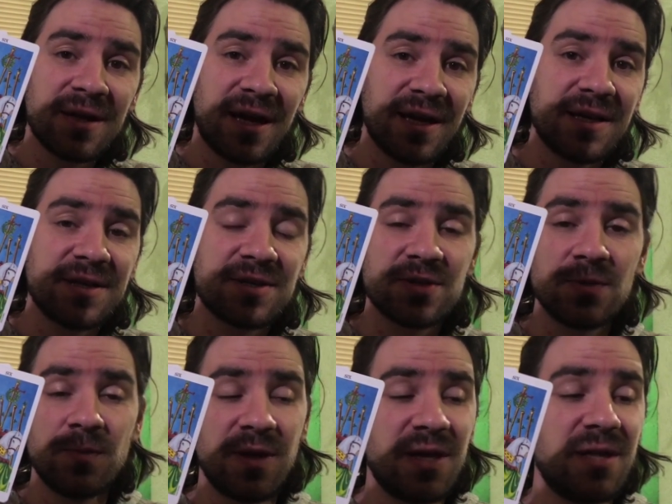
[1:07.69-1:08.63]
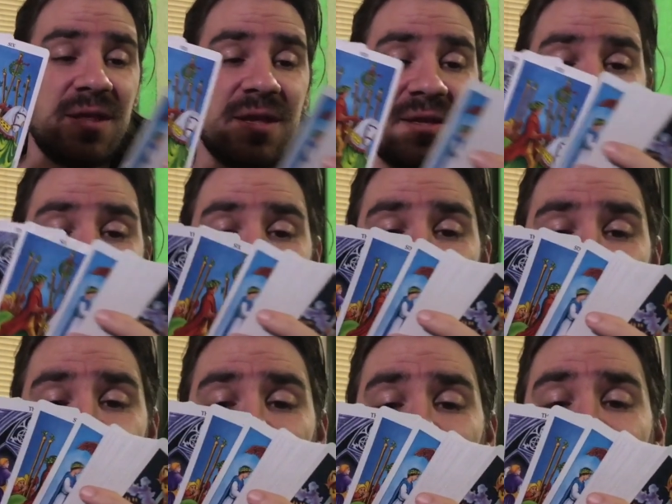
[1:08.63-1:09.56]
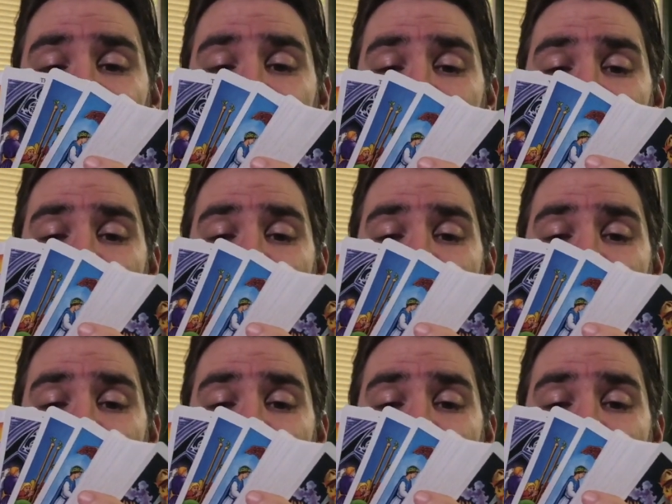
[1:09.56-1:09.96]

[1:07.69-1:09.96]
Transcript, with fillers: that is to be the Six of Wands.